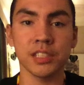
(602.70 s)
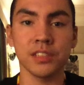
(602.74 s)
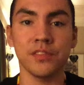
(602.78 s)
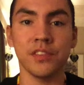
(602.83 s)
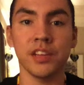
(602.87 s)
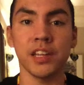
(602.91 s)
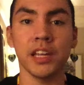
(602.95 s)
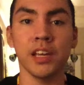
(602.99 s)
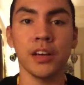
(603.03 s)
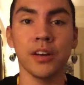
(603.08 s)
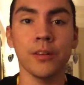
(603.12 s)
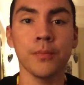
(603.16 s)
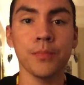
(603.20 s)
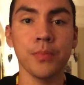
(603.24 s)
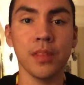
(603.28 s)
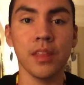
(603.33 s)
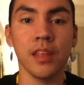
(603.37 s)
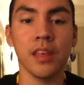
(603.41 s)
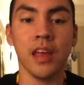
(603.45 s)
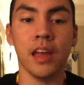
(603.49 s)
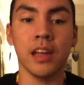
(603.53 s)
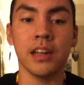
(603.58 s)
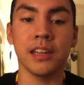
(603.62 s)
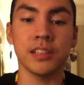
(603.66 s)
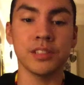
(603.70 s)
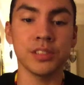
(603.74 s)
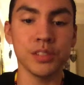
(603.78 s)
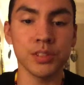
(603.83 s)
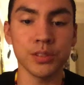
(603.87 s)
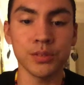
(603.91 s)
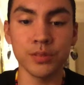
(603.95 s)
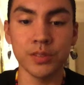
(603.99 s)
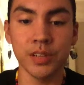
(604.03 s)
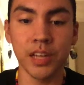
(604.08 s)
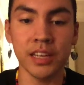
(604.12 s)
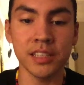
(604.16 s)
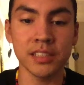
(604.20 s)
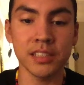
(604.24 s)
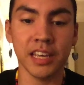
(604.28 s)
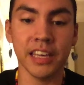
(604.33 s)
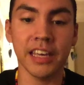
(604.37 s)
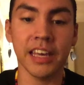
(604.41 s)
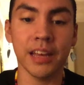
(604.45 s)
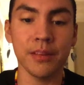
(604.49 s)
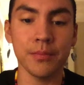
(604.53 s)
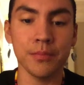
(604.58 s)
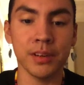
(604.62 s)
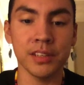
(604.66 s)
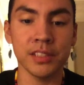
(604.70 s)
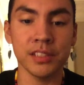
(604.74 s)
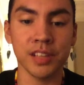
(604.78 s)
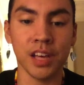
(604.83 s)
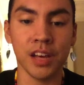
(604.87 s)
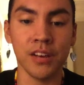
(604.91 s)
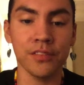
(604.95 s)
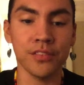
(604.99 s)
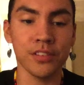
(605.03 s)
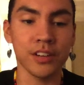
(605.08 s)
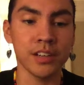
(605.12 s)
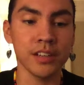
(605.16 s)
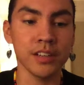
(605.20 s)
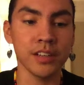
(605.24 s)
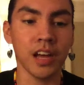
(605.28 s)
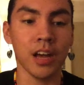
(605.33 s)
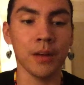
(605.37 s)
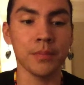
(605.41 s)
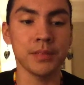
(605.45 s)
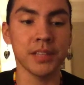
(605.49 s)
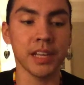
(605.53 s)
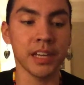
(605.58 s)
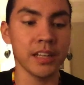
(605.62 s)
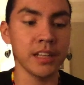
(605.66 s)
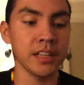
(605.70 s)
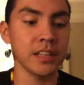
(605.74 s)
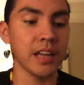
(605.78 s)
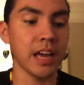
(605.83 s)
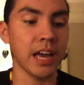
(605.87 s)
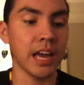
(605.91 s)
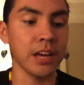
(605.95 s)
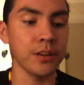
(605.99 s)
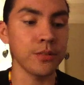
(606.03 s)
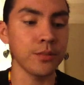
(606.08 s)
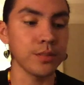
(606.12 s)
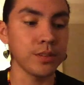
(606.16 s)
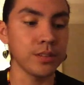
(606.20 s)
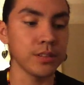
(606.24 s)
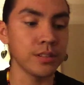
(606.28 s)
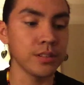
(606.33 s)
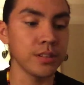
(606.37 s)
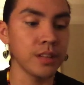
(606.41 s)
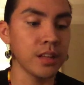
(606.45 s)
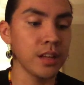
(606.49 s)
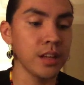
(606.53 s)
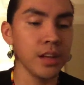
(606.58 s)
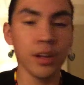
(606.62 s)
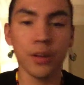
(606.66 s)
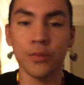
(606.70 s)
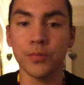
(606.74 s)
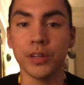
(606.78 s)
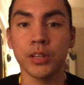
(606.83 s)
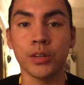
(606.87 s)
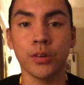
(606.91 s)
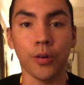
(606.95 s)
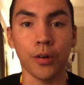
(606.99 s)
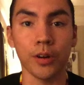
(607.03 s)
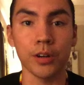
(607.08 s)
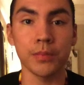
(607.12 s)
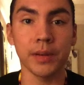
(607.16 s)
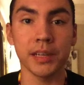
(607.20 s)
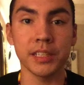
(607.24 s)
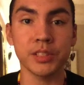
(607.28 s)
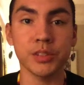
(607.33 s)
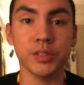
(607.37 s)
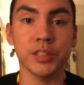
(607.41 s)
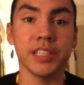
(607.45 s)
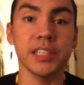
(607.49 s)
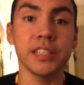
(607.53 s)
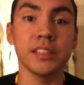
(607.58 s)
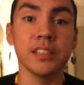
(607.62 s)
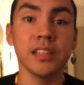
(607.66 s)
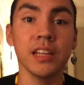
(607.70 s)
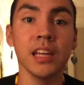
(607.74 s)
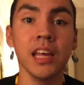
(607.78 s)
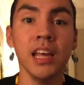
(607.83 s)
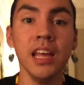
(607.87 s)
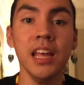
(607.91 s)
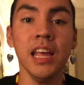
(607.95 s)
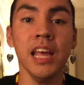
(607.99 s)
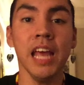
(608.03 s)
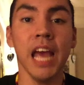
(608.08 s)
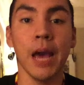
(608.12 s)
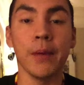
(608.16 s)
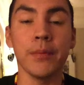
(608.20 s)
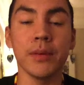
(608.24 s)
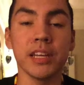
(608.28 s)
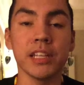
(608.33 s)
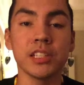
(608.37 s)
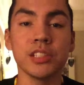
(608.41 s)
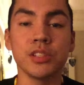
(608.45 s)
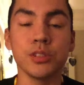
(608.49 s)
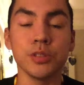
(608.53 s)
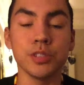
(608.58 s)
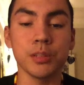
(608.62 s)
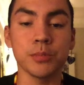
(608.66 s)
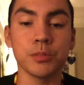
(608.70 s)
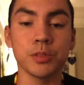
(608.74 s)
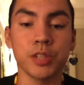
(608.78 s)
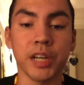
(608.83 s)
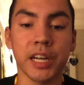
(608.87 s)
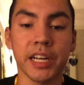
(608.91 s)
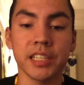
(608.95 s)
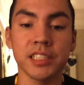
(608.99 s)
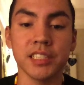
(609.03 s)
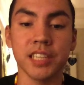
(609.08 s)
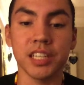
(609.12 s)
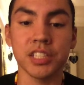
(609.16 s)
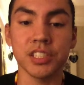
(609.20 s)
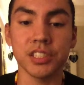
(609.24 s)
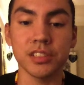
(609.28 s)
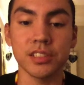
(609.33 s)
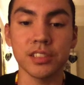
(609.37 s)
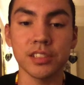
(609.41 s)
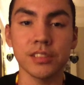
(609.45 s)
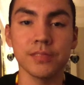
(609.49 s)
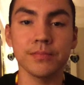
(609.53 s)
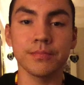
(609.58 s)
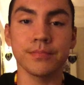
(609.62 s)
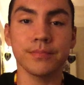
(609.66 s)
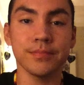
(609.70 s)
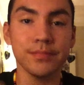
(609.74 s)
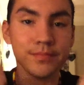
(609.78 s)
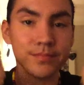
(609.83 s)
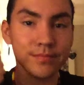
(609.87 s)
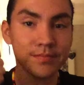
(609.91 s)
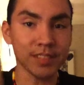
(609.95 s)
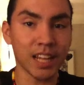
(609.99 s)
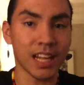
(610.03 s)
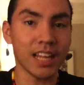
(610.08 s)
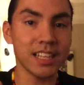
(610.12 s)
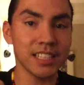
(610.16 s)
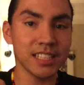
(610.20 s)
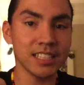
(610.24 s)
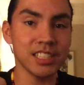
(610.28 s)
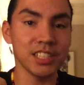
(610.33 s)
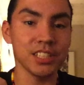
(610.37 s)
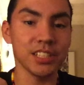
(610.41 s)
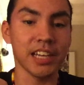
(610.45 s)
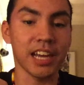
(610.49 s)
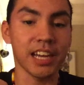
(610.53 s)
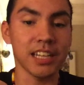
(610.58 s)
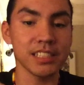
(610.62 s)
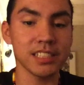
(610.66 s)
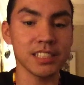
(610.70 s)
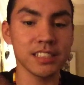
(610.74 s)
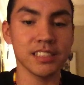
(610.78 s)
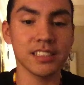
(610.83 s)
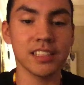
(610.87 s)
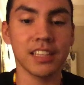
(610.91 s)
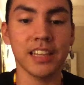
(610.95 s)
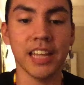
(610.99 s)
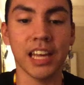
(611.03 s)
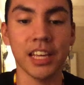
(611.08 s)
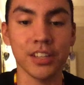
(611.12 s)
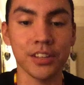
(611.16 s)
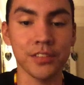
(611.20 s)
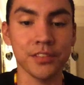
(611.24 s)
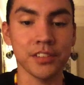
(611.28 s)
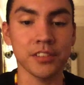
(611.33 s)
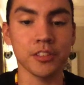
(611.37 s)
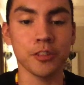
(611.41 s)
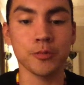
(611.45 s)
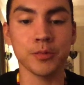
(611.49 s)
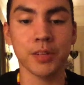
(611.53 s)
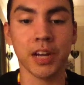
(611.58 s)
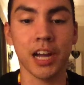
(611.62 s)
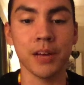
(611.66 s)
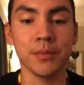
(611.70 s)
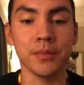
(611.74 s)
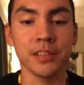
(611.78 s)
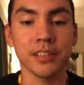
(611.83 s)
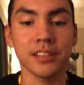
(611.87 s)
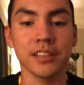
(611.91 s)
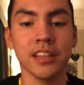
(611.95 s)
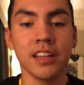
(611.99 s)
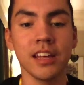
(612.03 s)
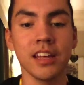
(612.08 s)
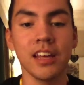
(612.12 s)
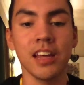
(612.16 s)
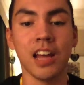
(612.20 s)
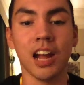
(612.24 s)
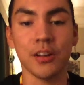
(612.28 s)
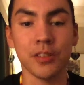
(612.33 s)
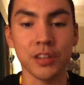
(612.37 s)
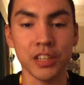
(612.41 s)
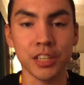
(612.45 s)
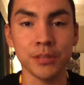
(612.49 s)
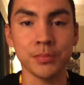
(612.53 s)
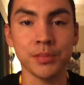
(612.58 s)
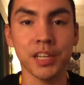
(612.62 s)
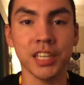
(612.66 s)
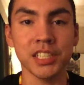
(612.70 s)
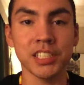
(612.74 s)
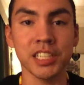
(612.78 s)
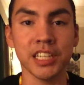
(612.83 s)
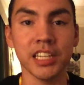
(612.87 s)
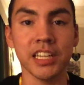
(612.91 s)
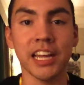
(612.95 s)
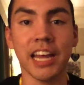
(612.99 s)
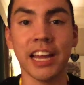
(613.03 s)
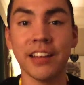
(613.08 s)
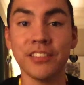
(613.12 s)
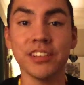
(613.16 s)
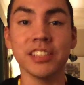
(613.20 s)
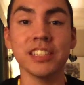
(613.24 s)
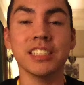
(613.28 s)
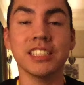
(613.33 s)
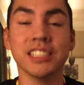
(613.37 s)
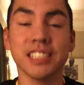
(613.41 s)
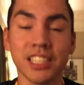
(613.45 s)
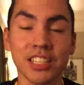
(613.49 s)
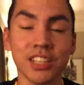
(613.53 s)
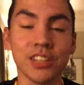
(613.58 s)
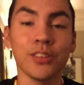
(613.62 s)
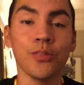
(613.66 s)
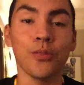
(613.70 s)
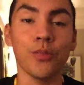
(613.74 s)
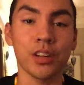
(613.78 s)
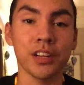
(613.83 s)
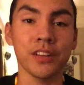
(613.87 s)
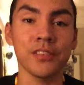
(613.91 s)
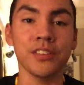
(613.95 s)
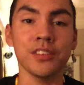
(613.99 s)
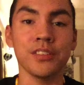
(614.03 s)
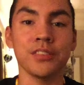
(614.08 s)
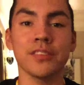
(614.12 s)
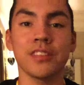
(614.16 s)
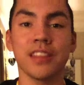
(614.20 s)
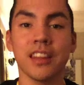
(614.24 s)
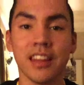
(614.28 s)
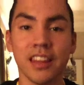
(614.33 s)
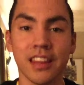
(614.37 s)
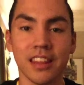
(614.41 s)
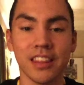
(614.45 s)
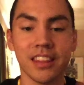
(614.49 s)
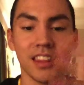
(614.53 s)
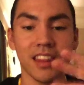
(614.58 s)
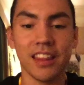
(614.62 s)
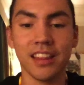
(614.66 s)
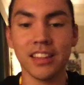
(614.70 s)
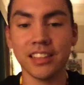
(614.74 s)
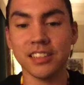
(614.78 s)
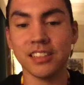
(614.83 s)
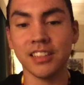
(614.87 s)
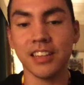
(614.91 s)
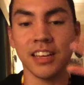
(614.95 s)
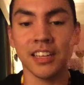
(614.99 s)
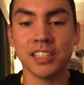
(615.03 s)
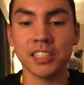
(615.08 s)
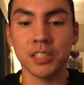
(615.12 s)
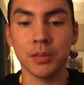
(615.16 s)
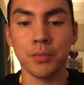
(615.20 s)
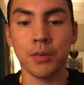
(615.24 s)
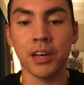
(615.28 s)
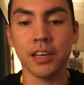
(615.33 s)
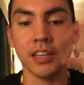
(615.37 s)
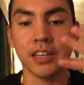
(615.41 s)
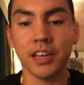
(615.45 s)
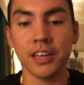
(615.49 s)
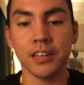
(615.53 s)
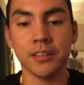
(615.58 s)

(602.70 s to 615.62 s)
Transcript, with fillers: video and as soon as I get my software updated, I will record my screen and we can do some training sessions. See you guys. Thank you for subscribing. I really appreciate every single one of you. Examaga.